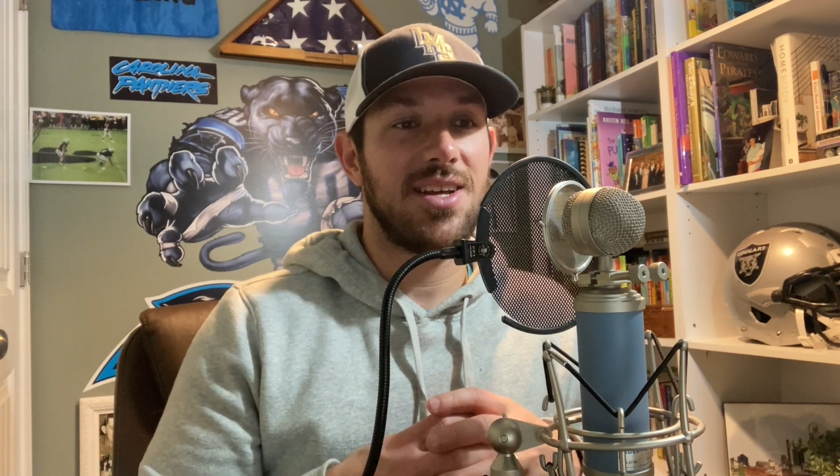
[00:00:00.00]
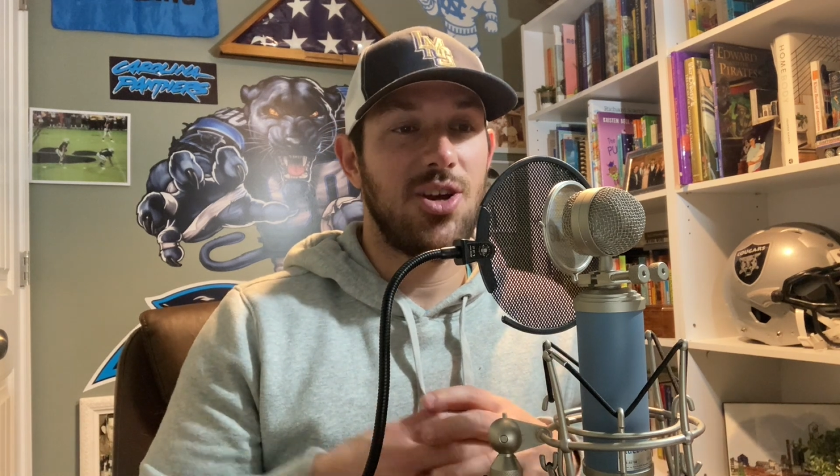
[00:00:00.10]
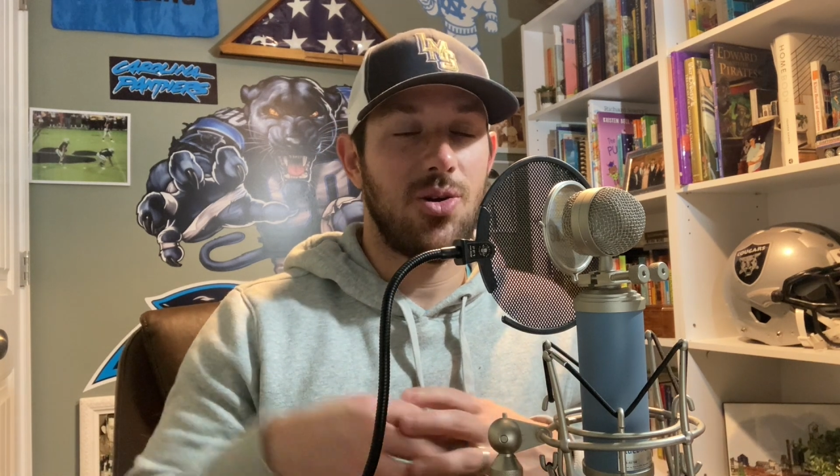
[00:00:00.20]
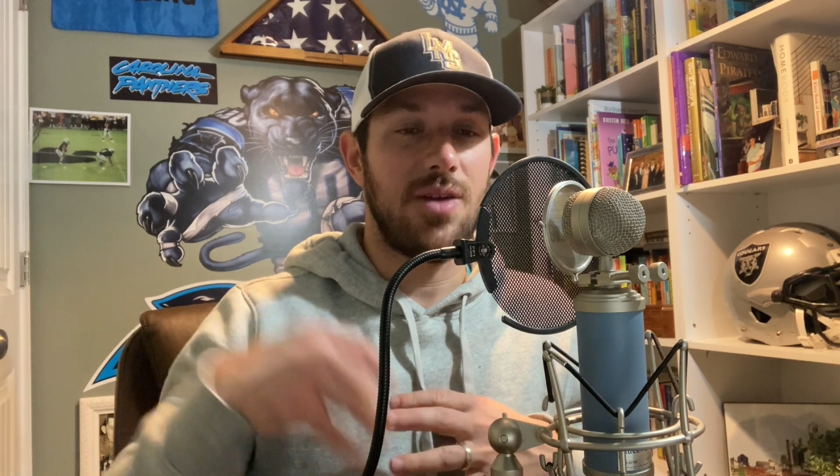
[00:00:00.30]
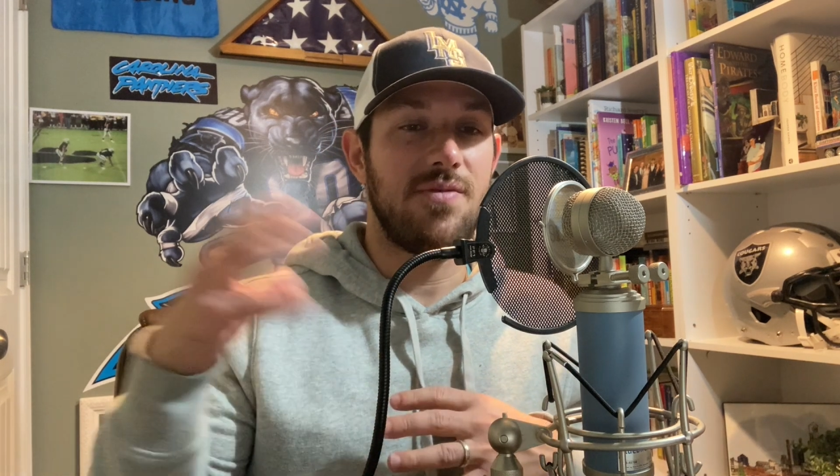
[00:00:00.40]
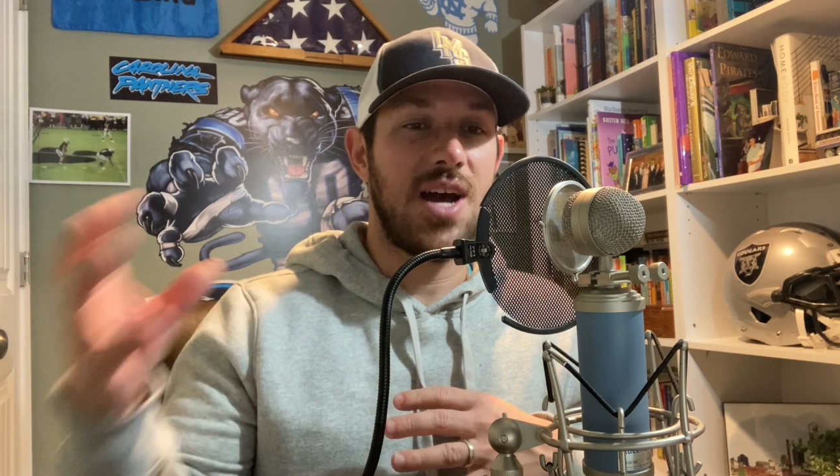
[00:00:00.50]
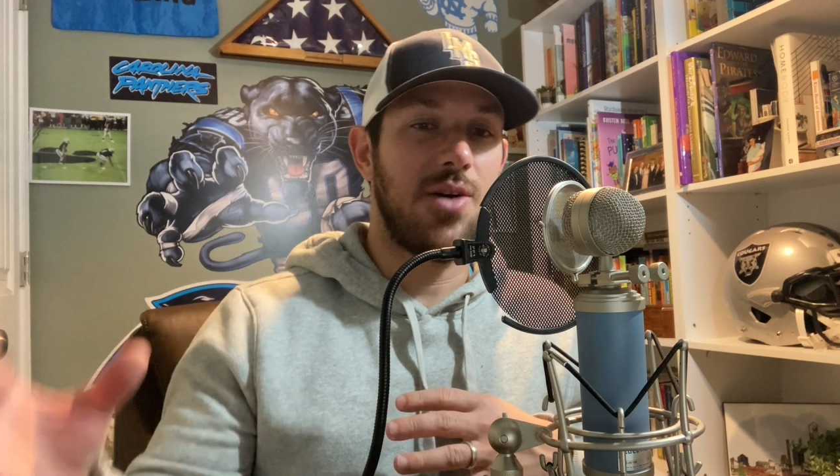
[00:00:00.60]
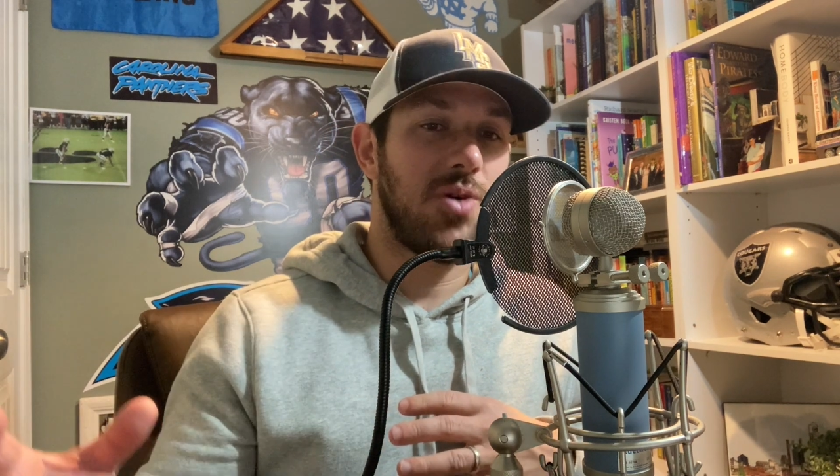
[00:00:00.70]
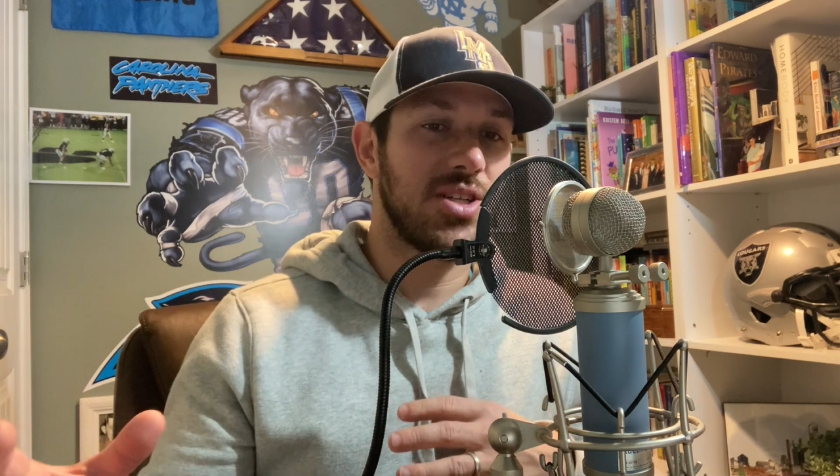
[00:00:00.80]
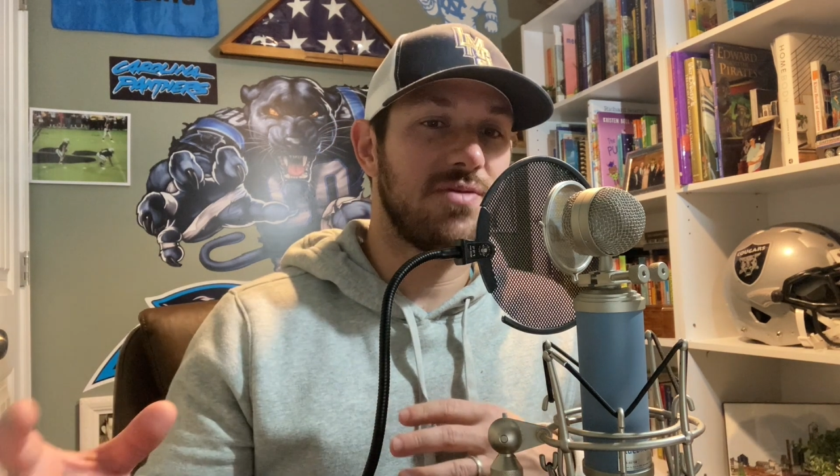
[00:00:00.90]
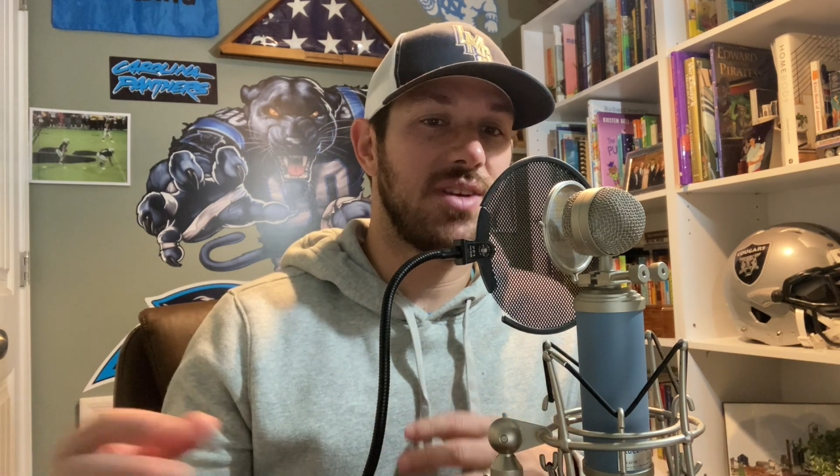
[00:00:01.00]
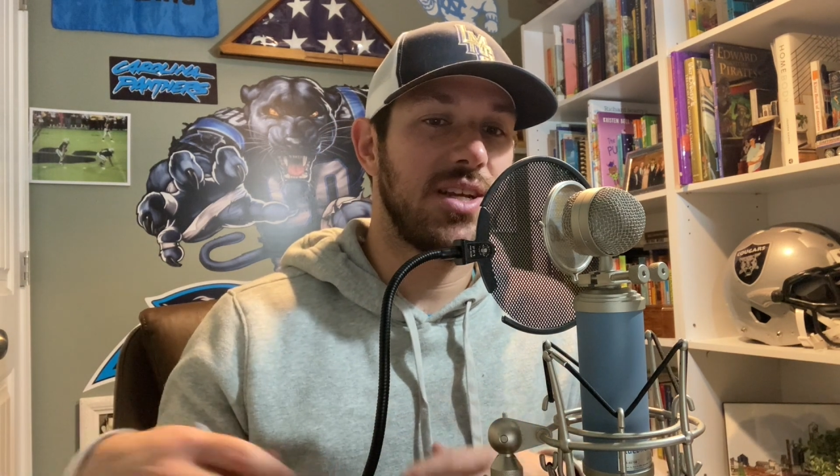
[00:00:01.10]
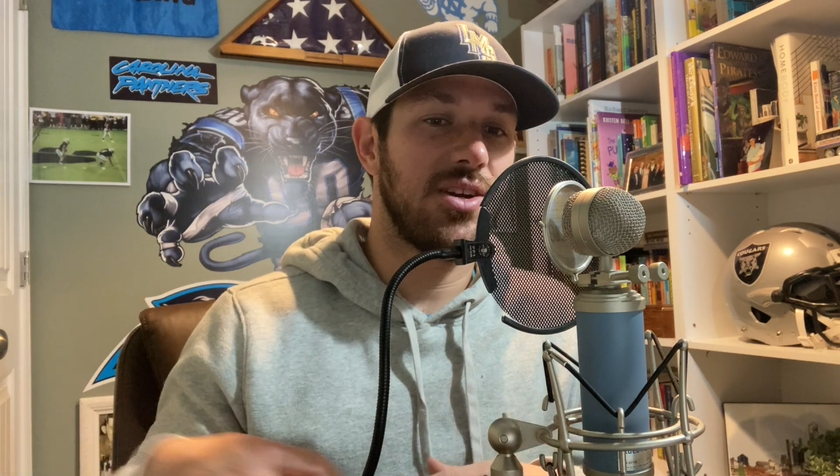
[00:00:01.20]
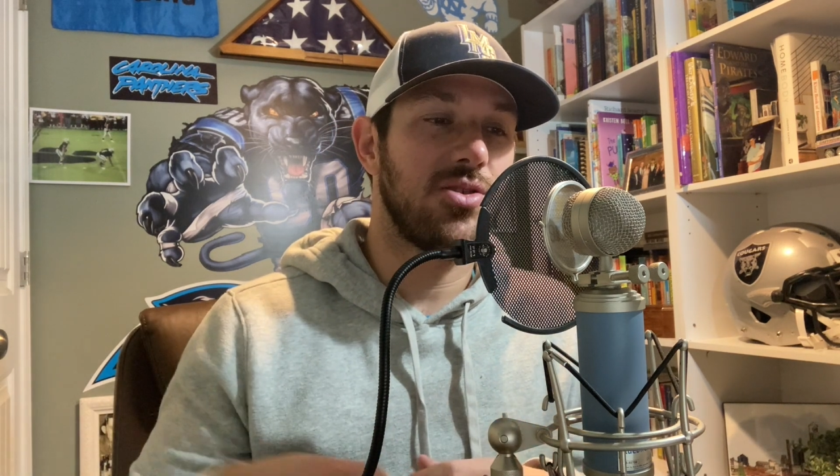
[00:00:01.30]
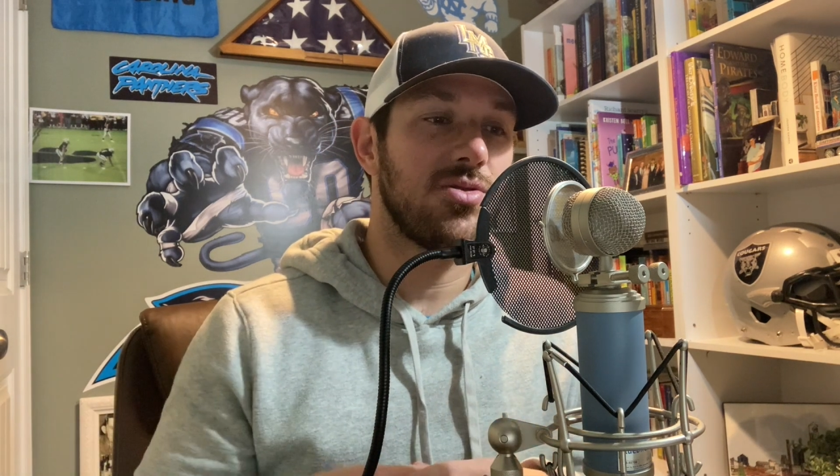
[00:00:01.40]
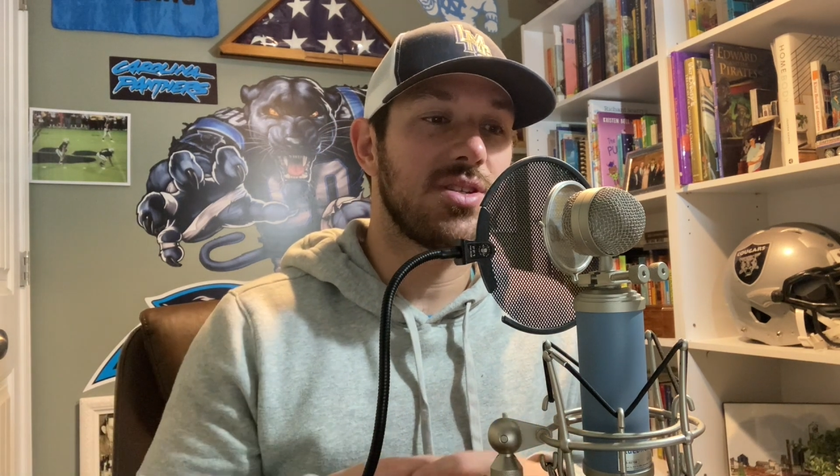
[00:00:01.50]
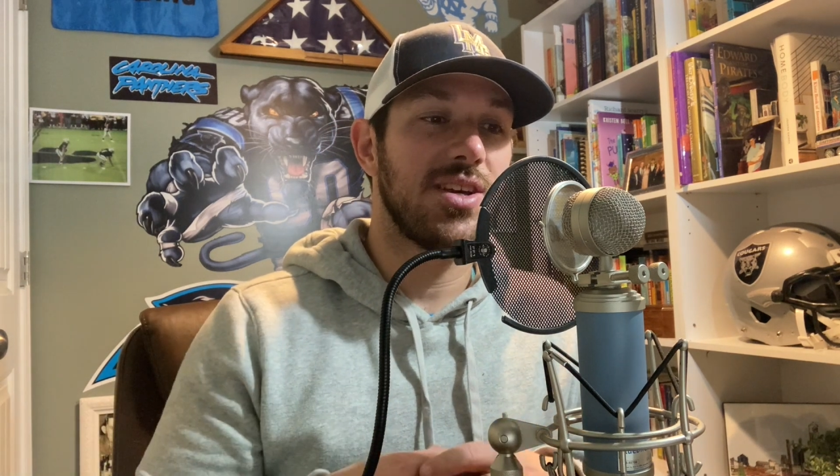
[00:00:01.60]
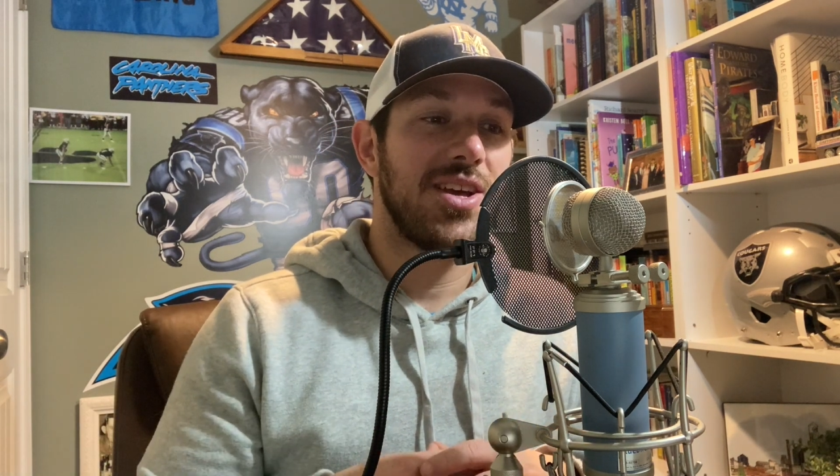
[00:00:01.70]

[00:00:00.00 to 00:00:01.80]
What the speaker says: or have not watched videos.